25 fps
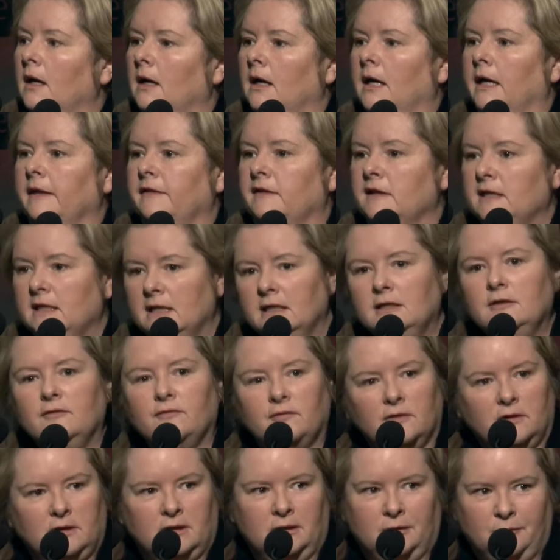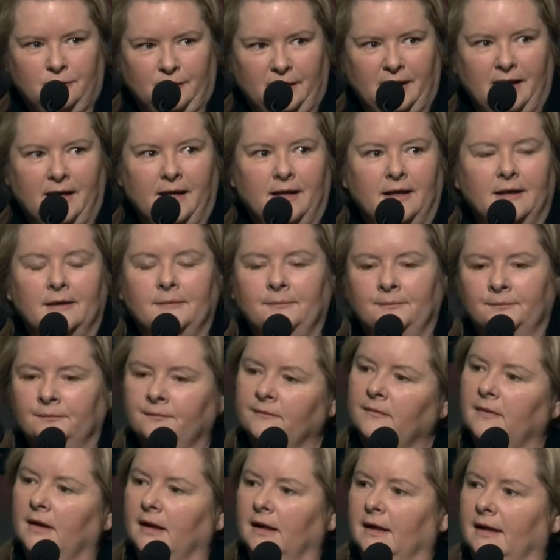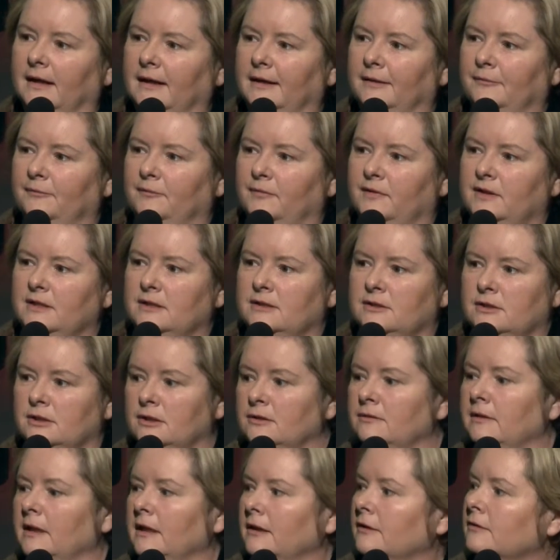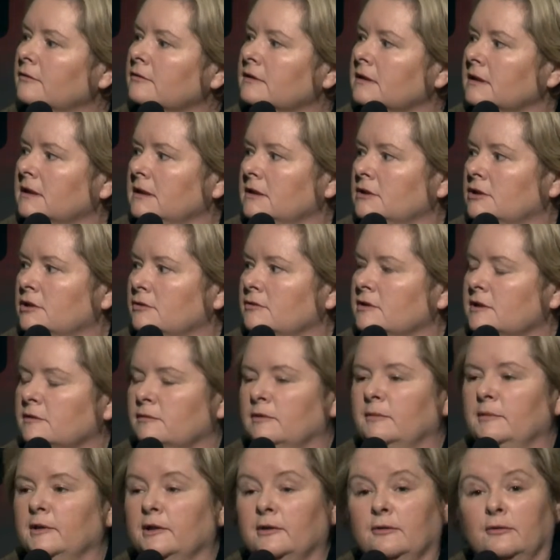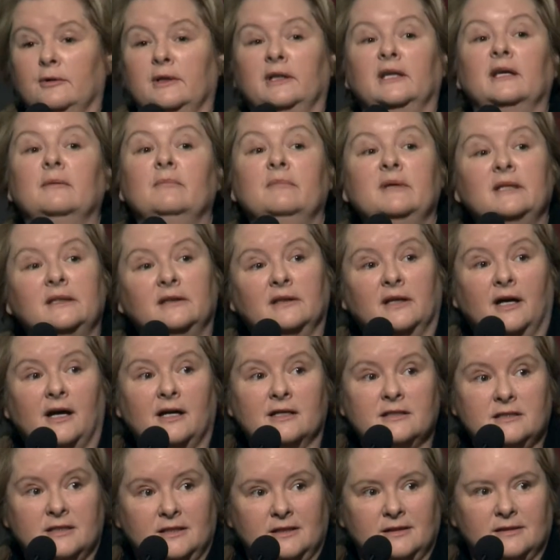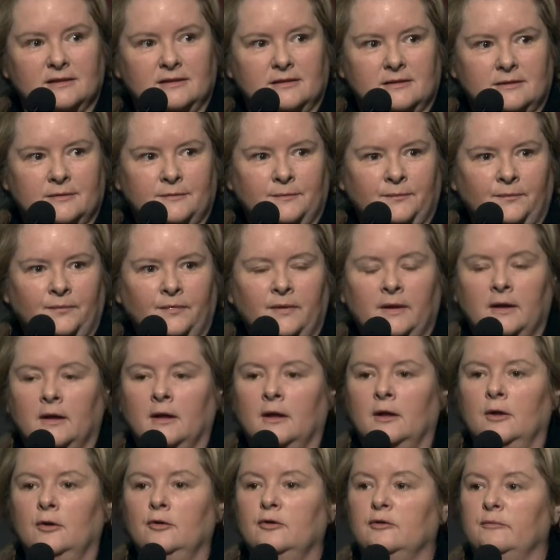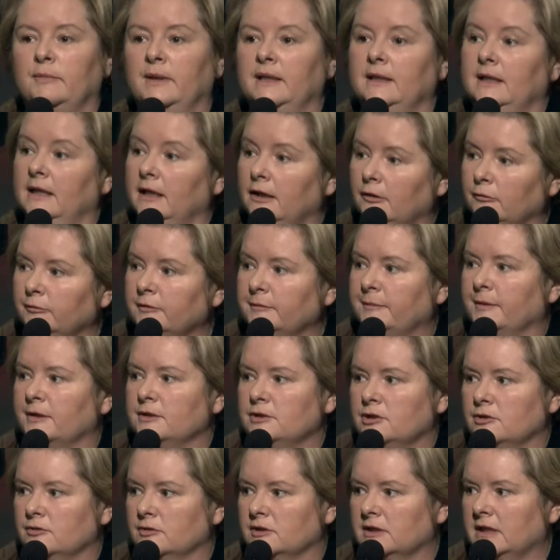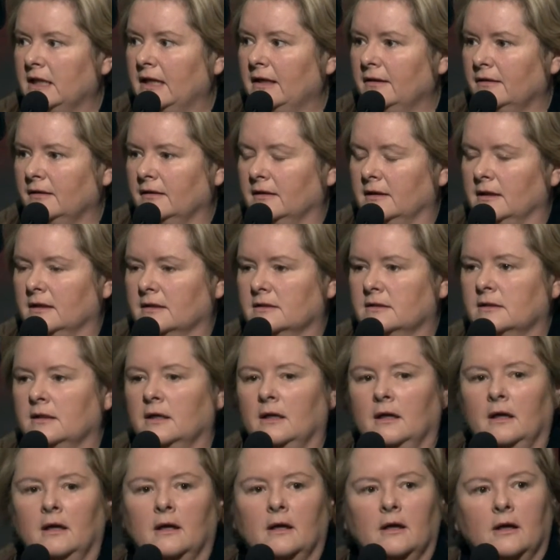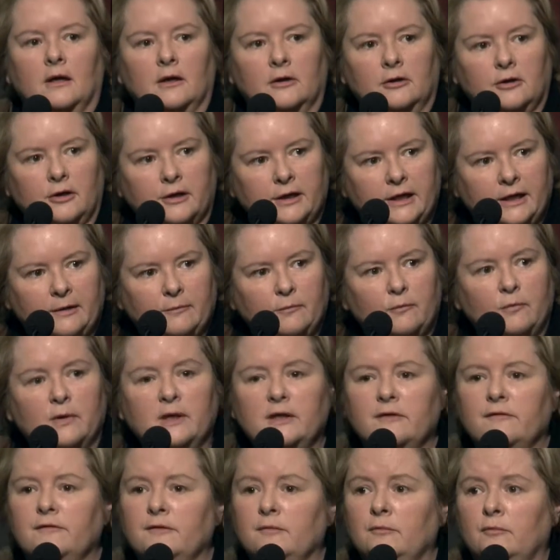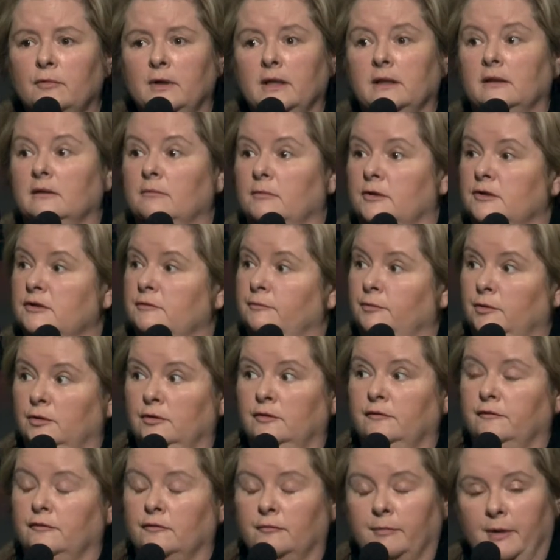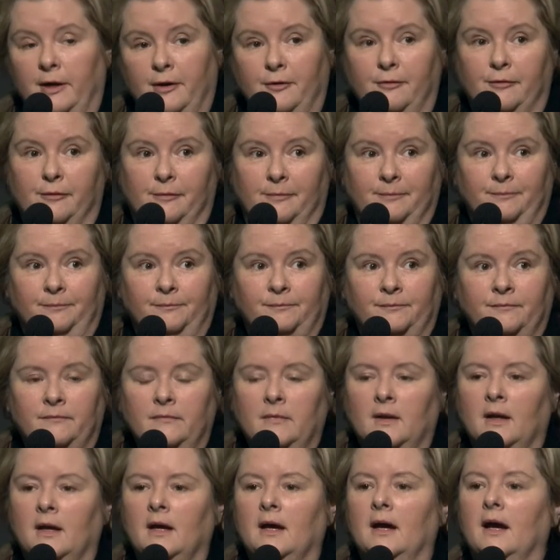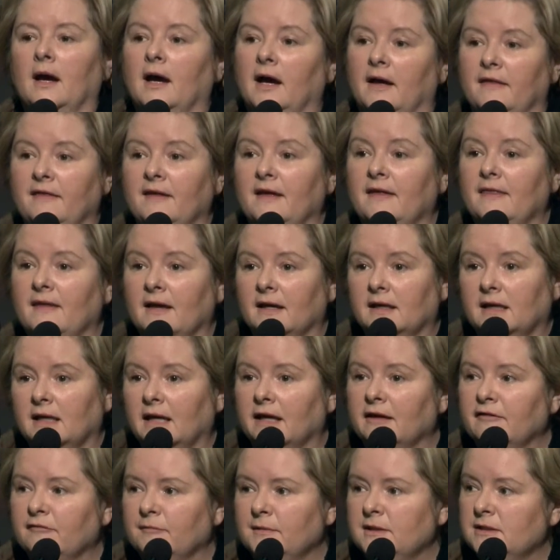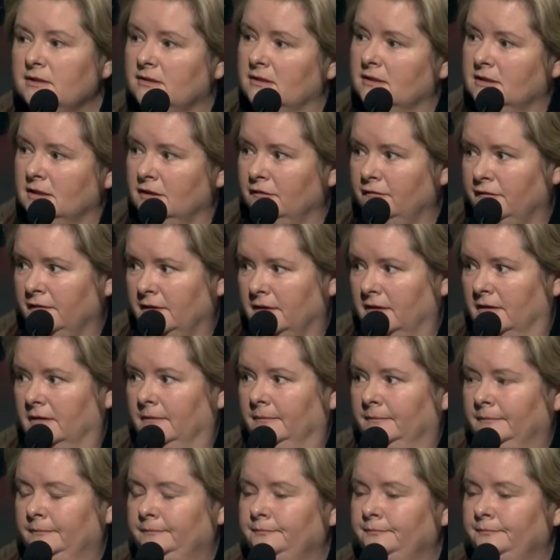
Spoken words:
at the end of the Q&A, there's two elderly Jewish women who were in their mid-90s who had been helped by Jewish Catholics, got up, one of them read the most beautiful poem, and then they gave me a certificate